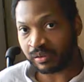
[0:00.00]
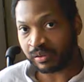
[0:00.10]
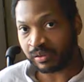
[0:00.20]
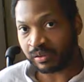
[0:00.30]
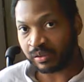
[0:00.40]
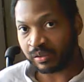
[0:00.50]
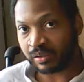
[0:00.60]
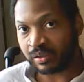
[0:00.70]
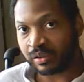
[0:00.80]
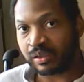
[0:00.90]

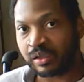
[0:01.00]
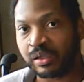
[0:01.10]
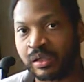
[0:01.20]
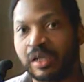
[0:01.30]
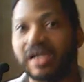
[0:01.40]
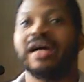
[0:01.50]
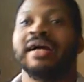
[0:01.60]
No one is speaking in this clip.